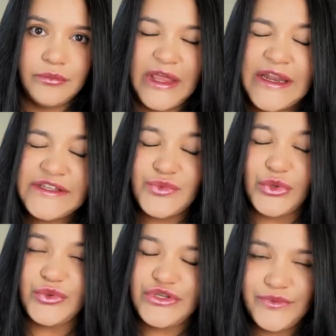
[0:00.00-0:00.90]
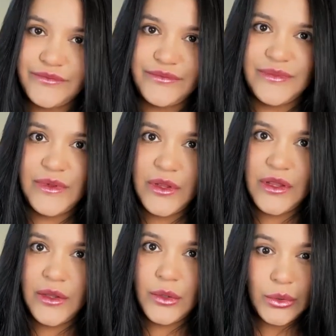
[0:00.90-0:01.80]
it is rude
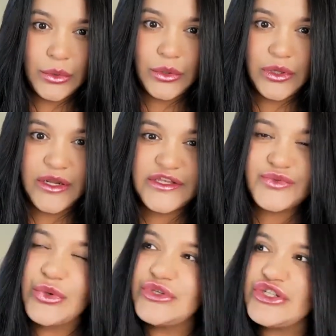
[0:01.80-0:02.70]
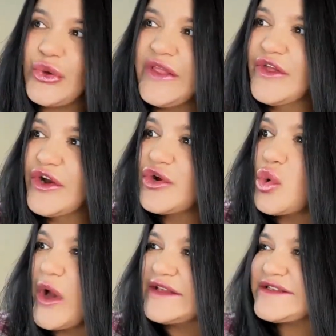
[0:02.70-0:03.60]
it is rude so in their
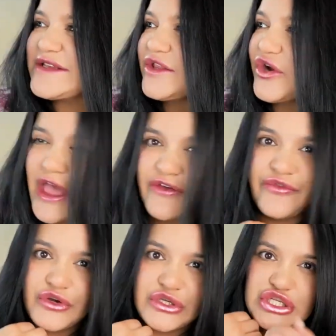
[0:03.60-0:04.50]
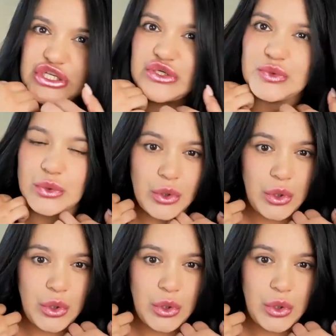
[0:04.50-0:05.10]
quest in their effort to